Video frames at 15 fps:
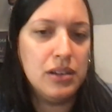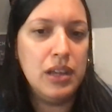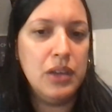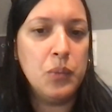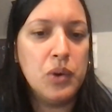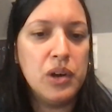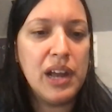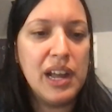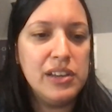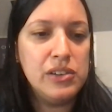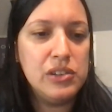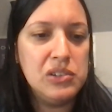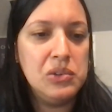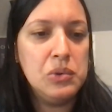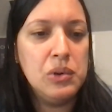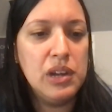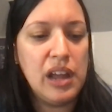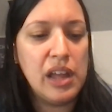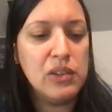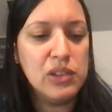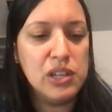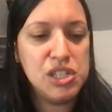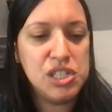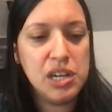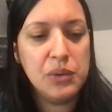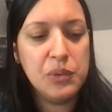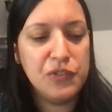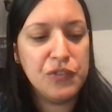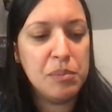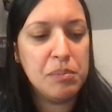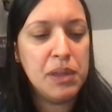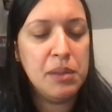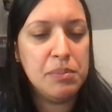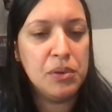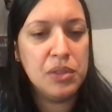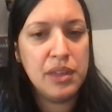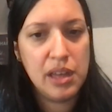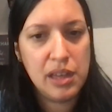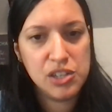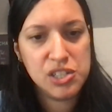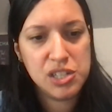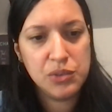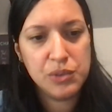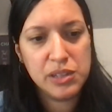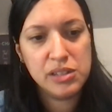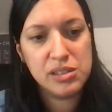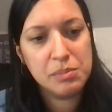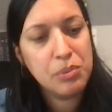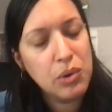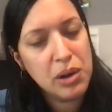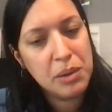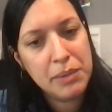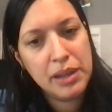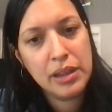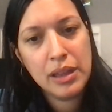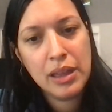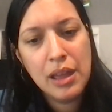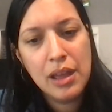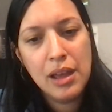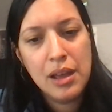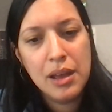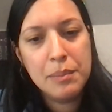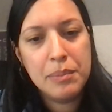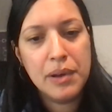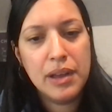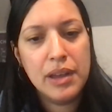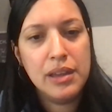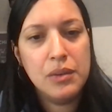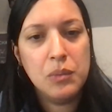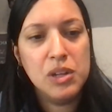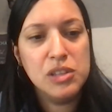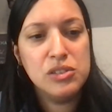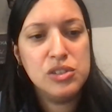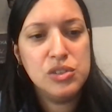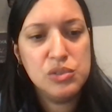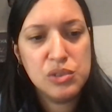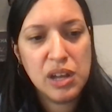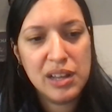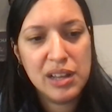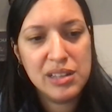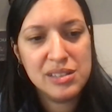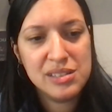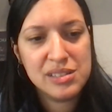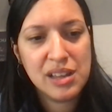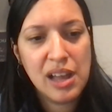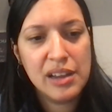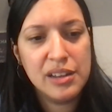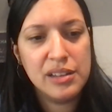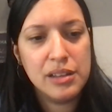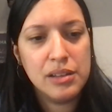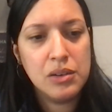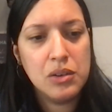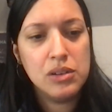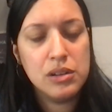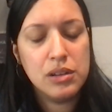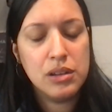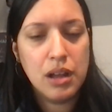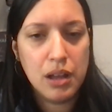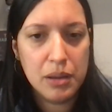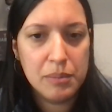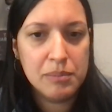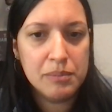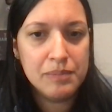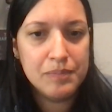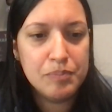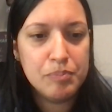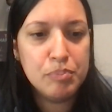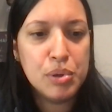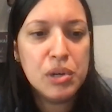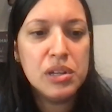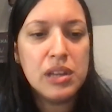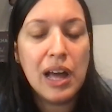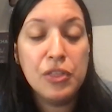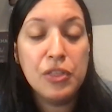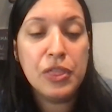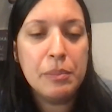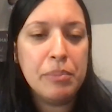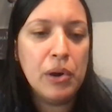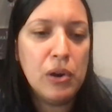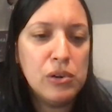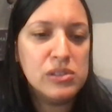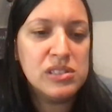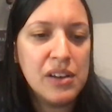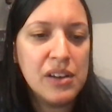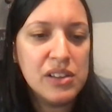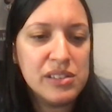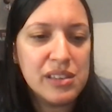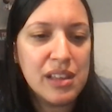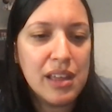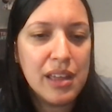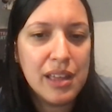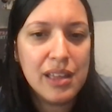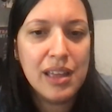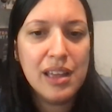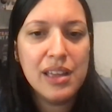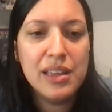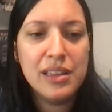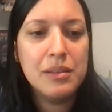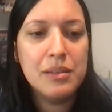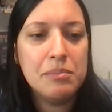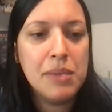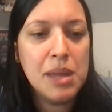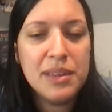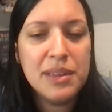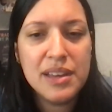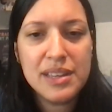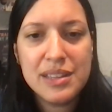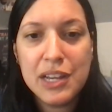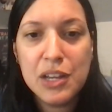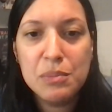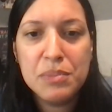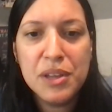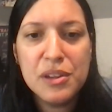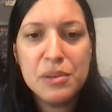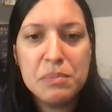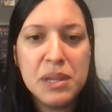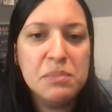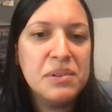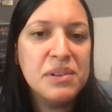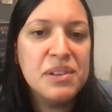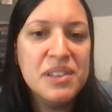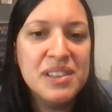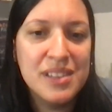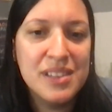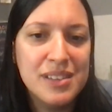in what I do, and I only share with the people that genuinely support me. But once you guys kind of put out the post, I was like, hey, maybe I can help other people.